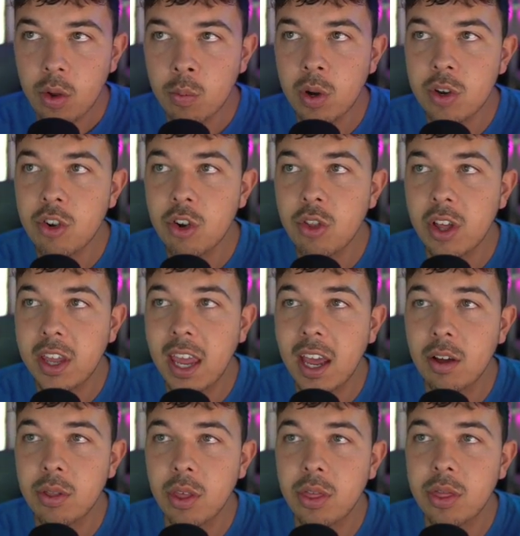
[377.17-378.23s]
Richard
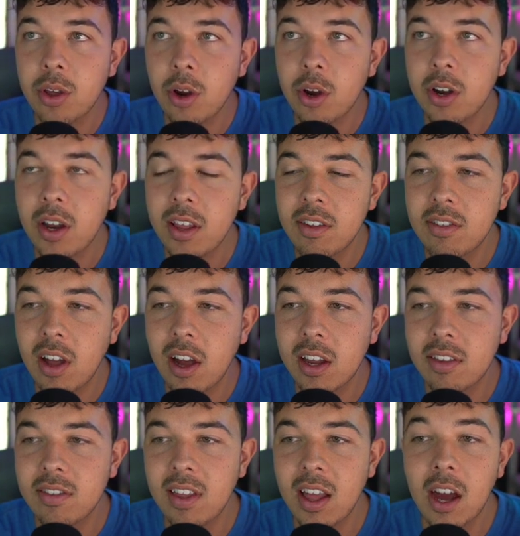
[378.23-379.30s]
LeCount III, his
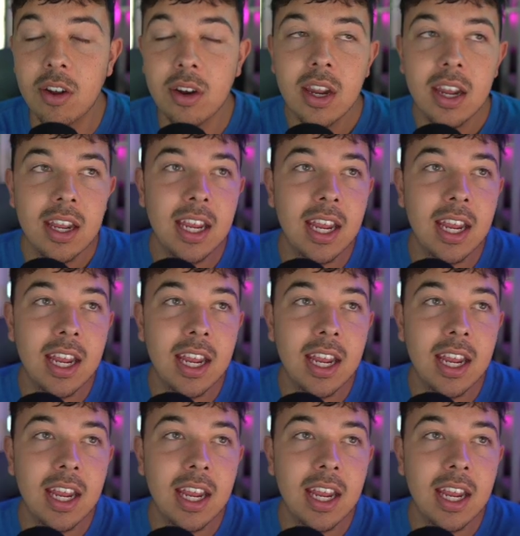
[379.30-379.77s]
stock is down.